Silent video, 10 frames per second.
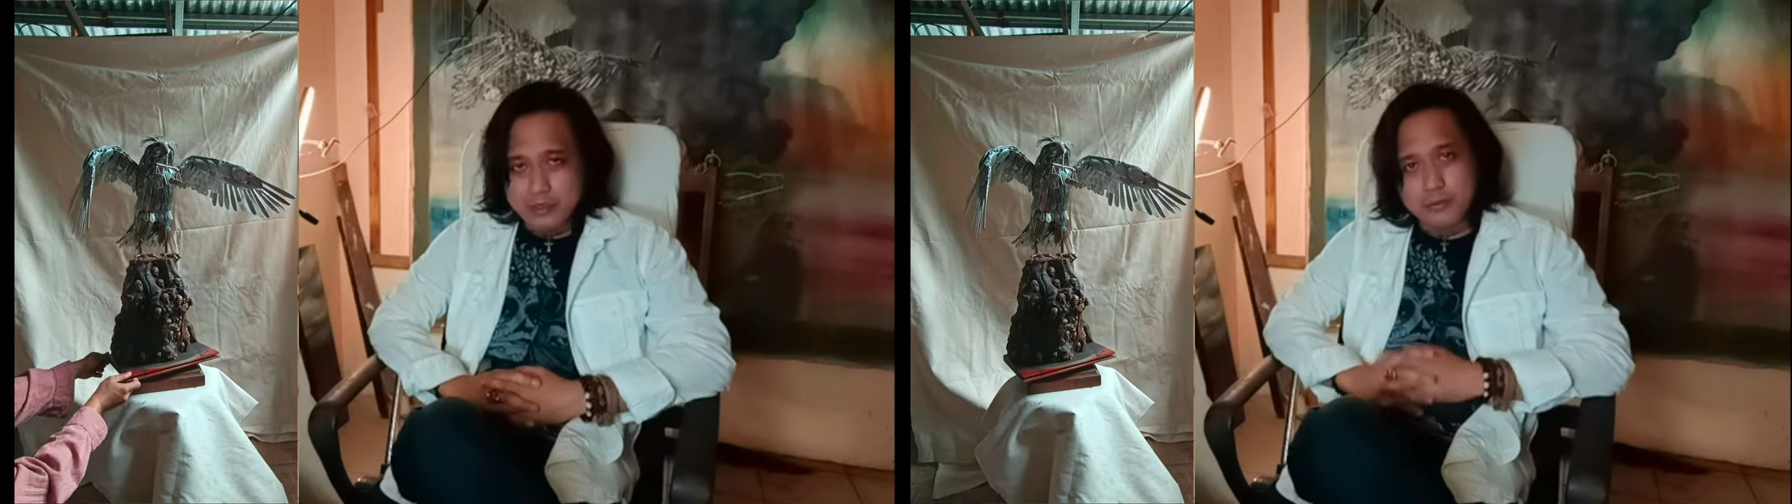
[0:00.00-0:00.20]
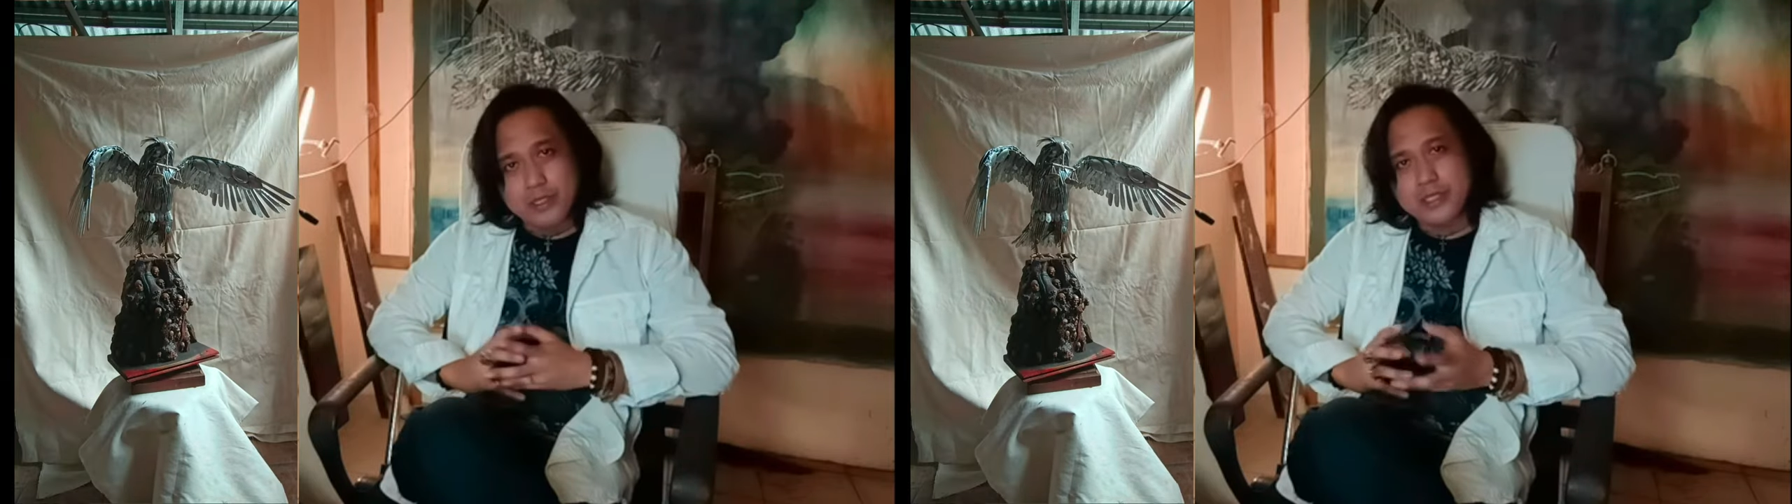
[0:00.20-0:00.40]

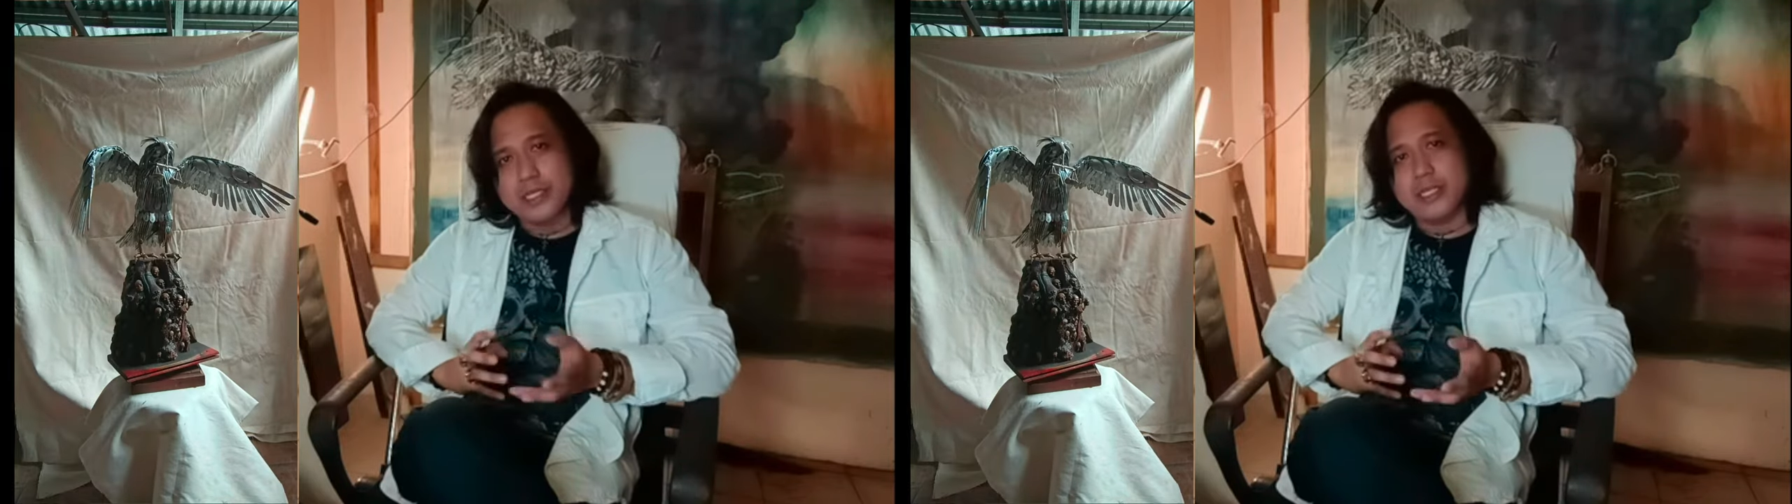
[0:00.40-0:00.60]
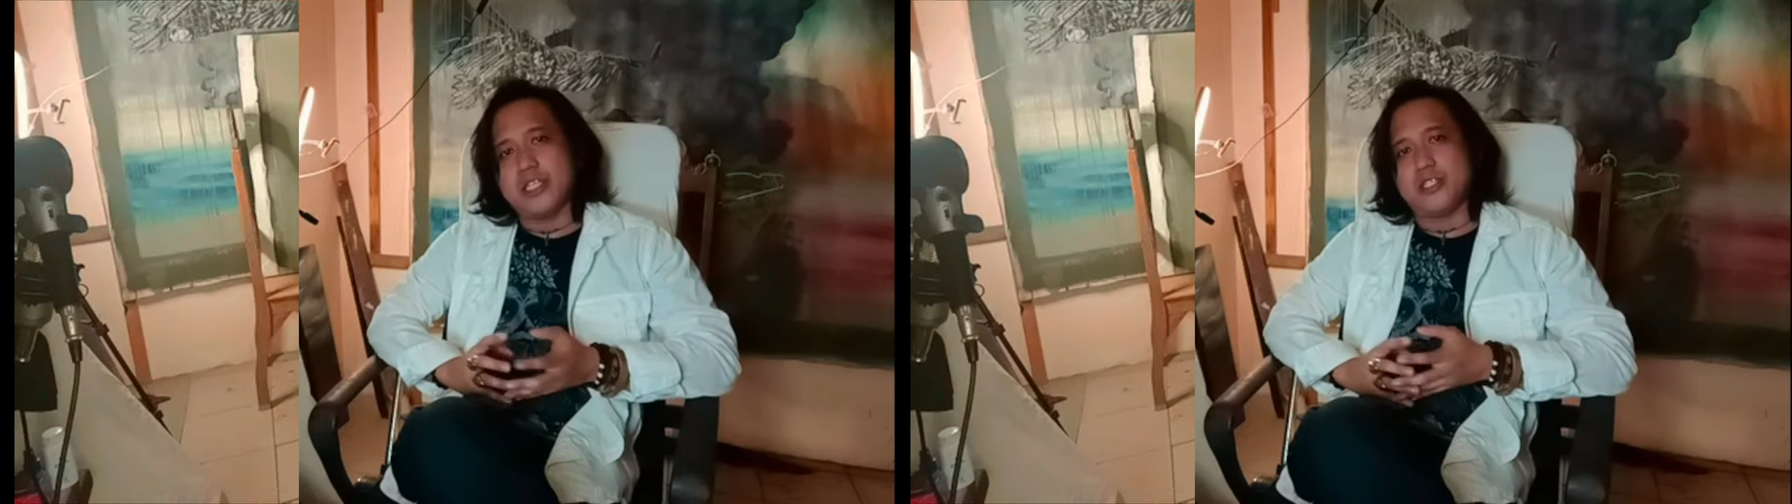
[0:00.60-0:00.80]

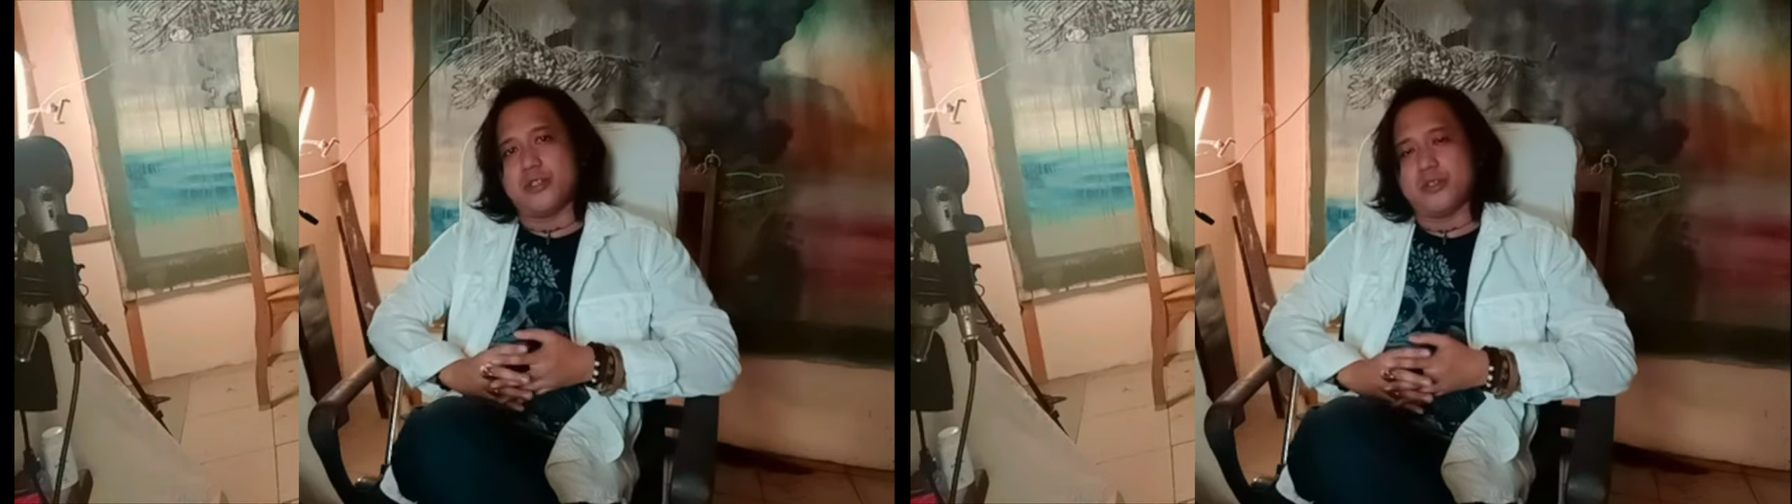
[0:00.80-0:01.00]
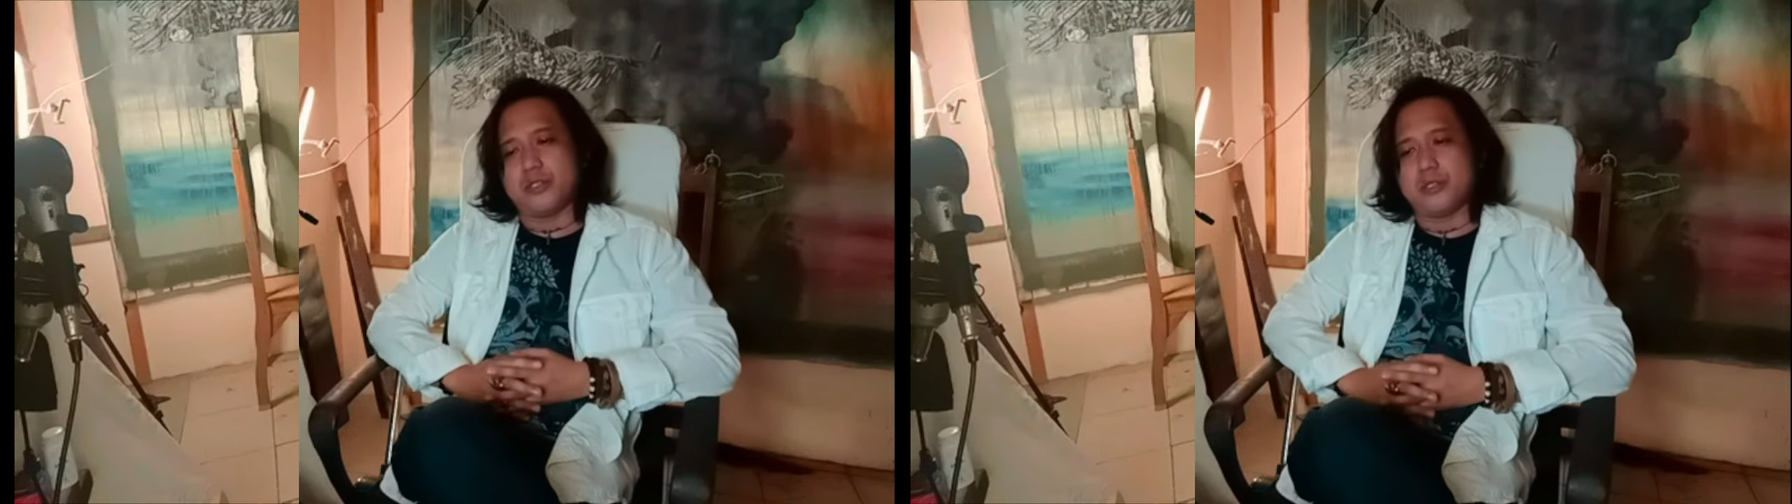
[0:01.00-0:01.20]
political issues